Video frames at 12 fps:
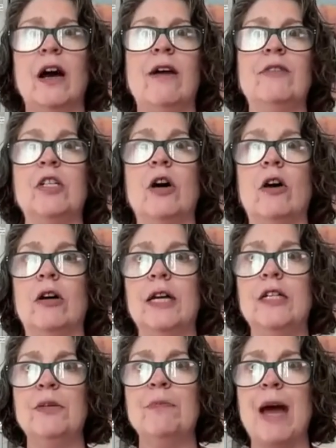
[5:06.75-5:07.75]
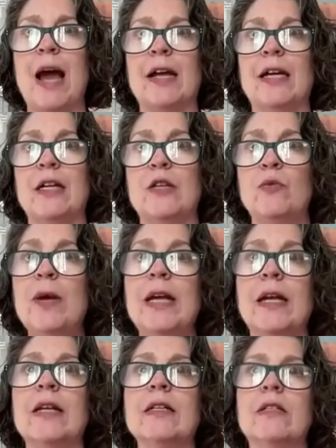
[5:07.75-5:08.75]
of a tall kitchen bag each
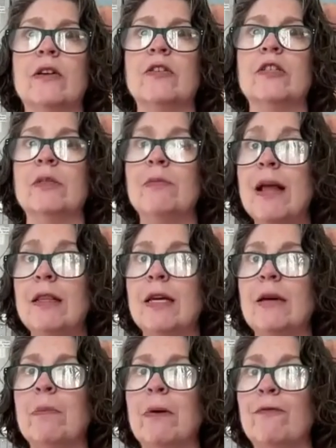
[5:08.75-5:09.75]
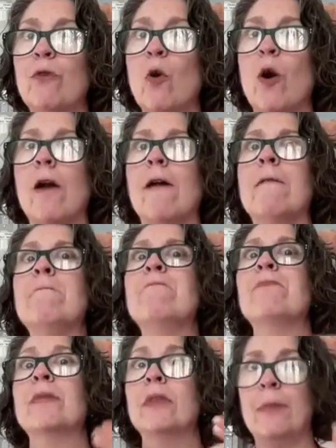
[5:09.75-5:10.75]
week, and it starts smelling before
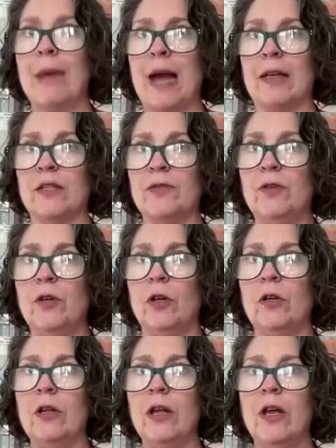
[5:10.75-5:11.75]
the bag is full.